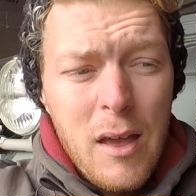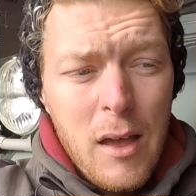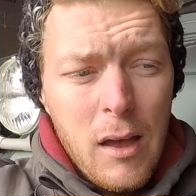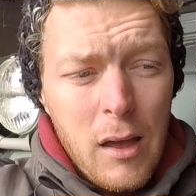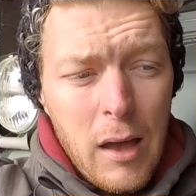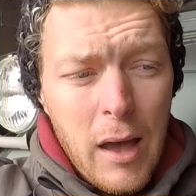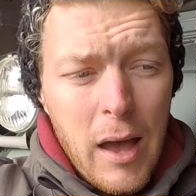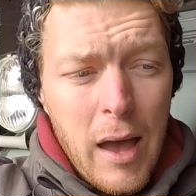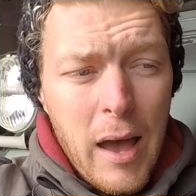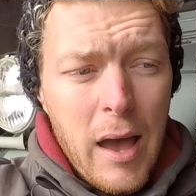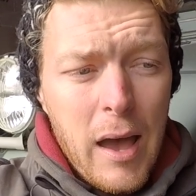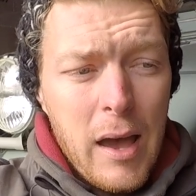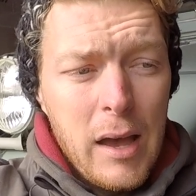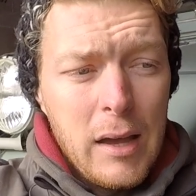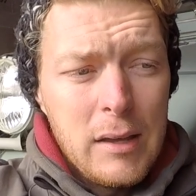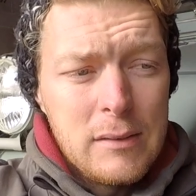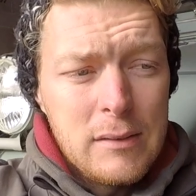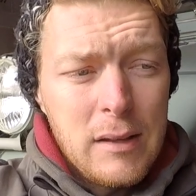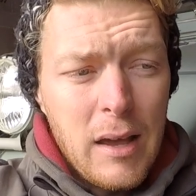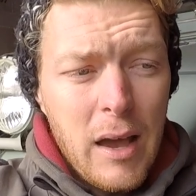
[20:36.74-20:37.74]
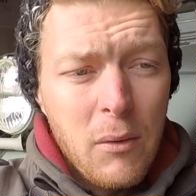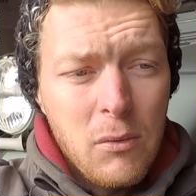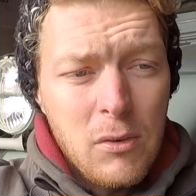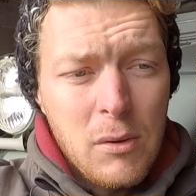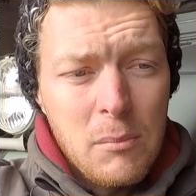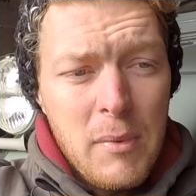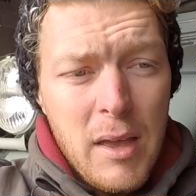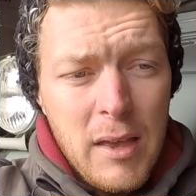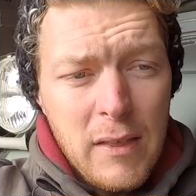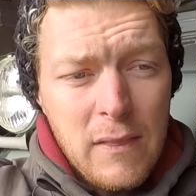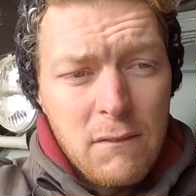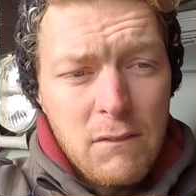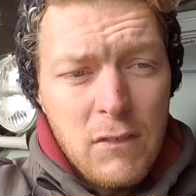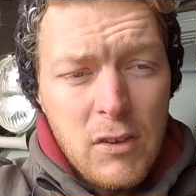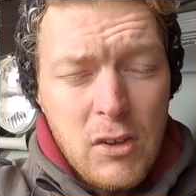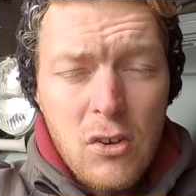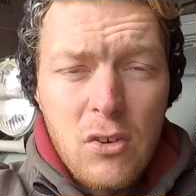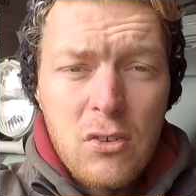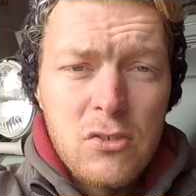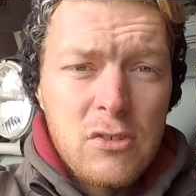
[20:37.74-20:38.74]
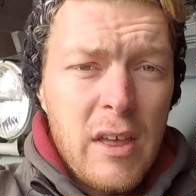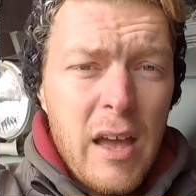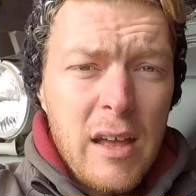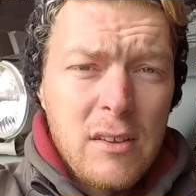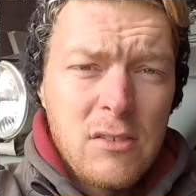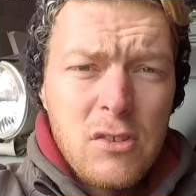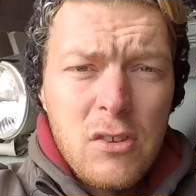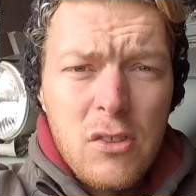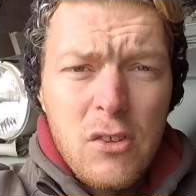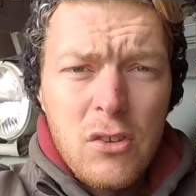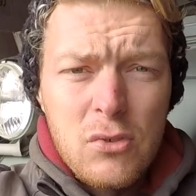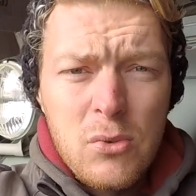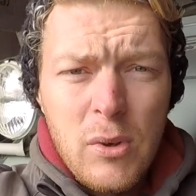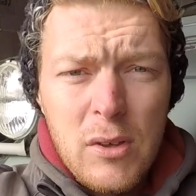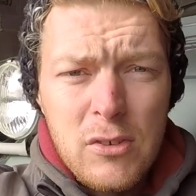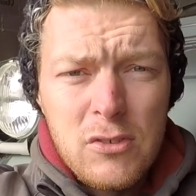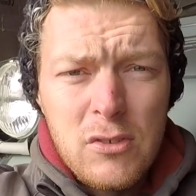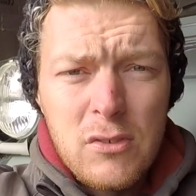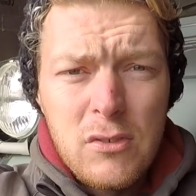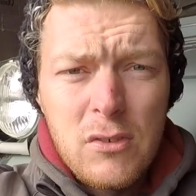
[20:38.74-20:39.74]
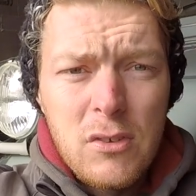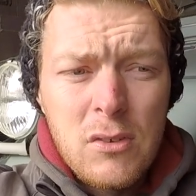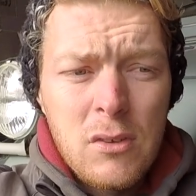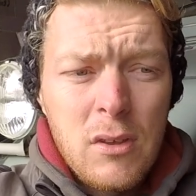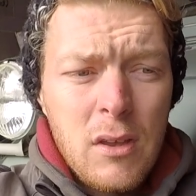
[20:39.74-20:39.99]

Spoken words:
And I want to make the videos that answer those questions.